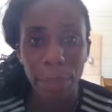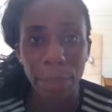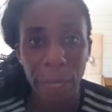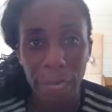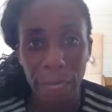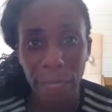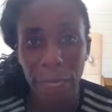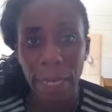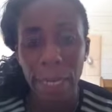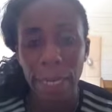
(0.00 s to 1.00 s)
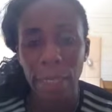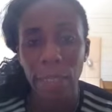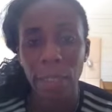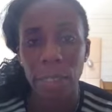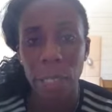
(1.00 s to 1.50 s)
being
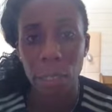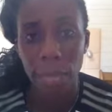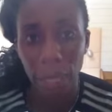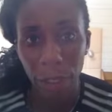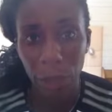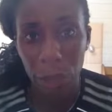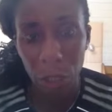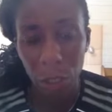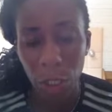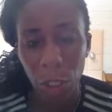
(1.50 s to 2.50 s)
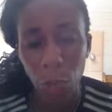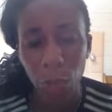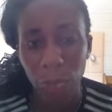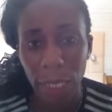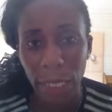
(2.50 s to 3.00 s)
in the exact position that you
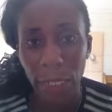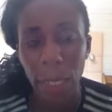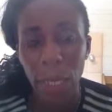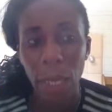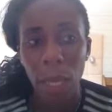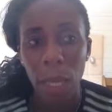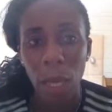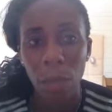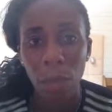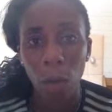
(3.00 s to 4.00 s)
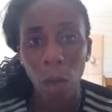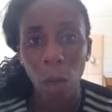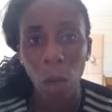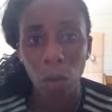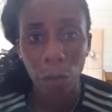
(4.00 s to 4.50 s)
would be in on
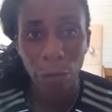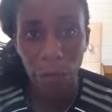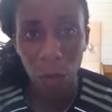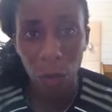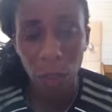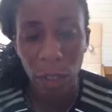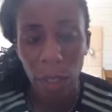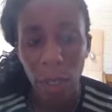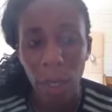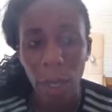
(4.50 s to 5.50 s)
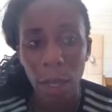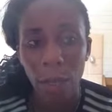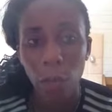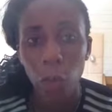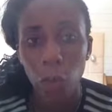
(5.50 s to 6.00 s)
the field
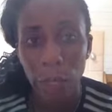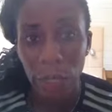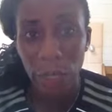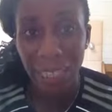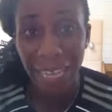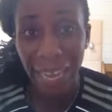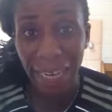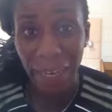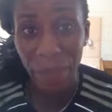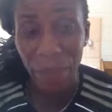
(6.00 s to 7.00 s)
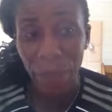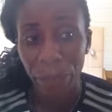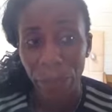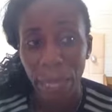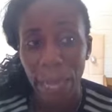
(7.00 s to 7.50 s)
during an attack.
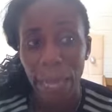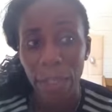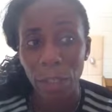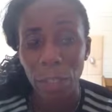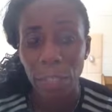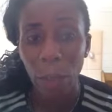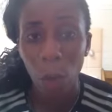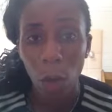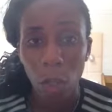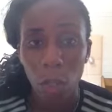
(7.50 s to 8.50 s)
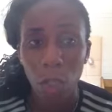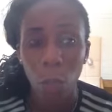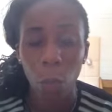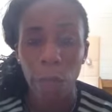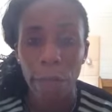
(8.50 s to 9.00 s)
And they worked
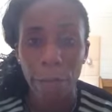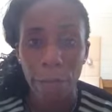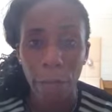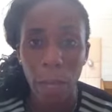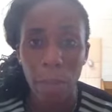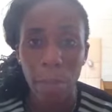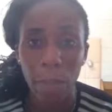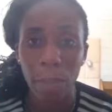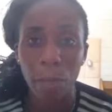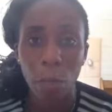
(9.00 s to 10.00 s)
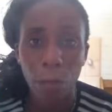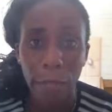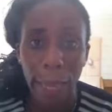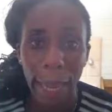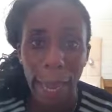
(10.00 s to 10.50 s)
with the
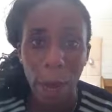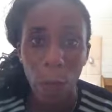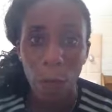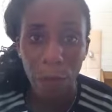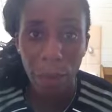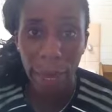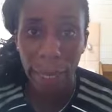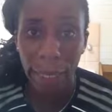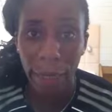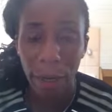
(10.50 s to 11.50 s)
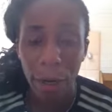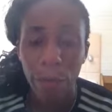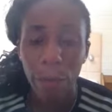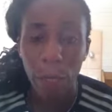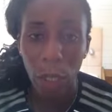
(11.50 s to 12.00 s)
movement out from the back
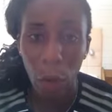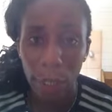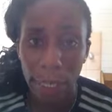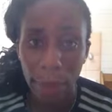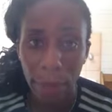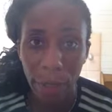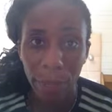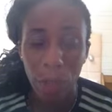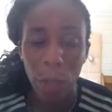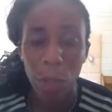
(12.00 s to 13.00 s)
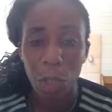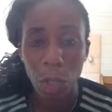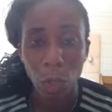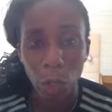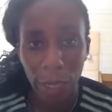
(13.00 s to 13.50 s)
from the goalkeeper. So
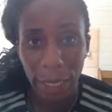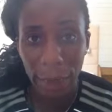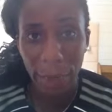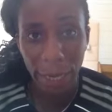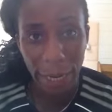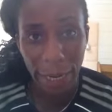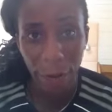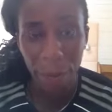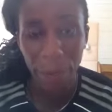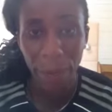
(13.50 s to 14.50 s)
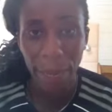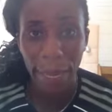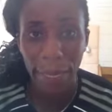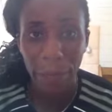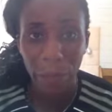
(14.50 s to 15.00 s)
you're looking at playing out from the back